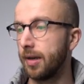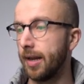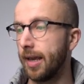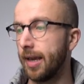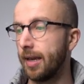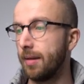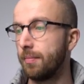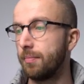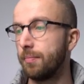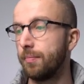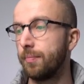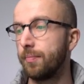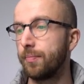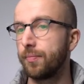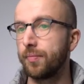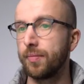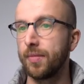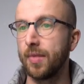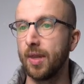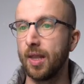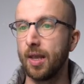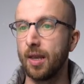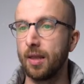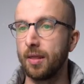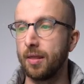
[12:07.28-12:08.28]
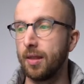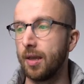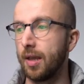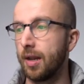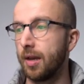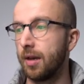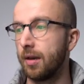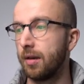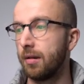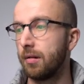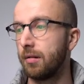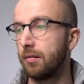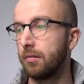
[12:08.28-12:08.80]
name, and
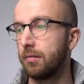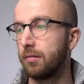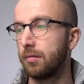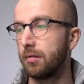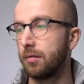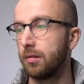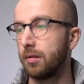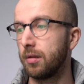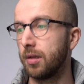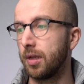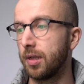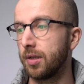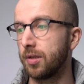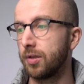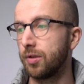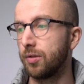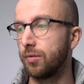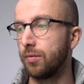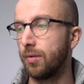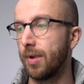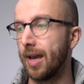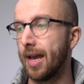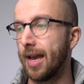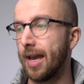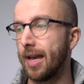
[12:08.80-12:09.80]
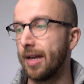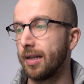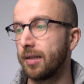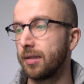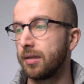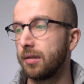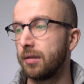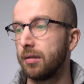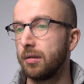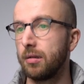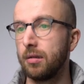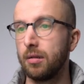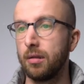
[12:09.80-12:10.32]
then let's do
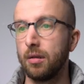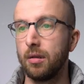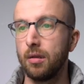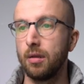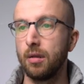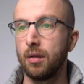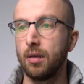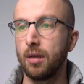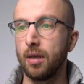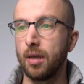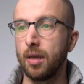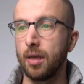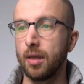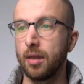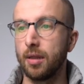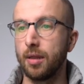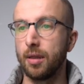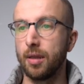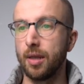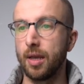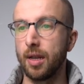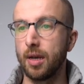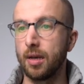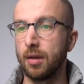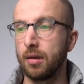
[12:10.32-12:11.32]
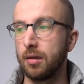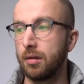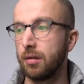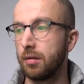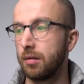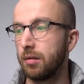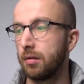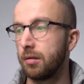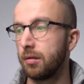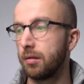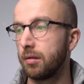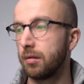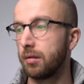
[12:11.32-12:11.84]
at, and then
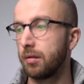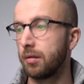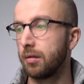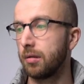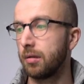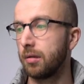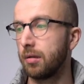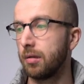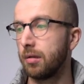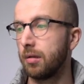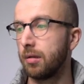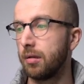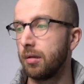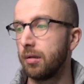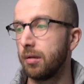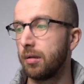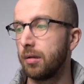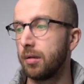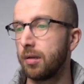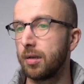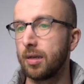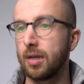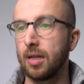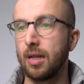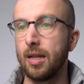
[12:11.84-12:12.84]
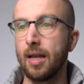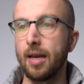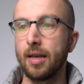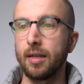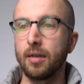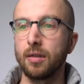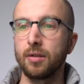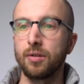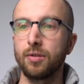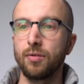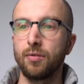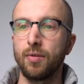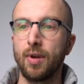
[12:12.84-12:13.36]

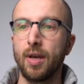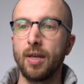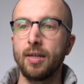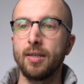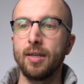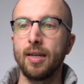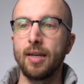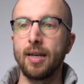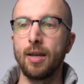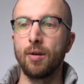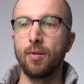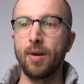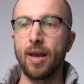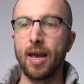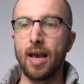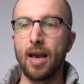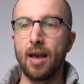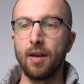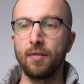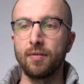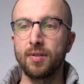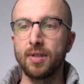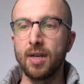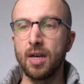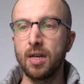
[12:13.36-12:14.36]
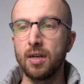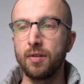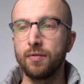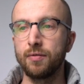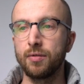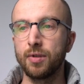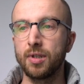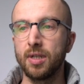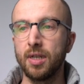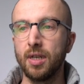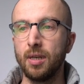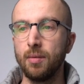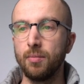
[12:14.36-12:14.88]
client, right? And now I have Tana
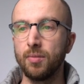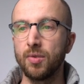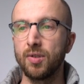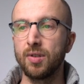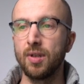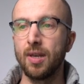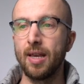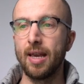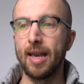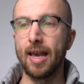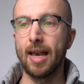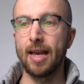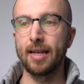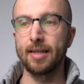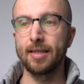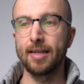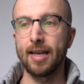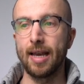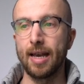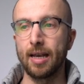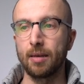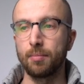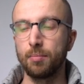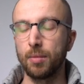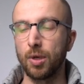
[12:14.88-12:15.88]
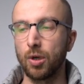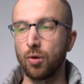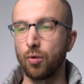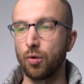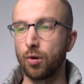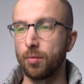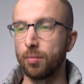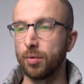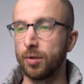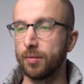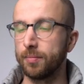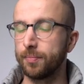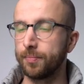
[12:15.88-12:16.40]
for Teams at Acme
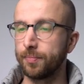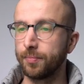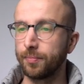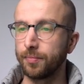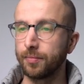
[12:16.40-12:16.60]
Corp.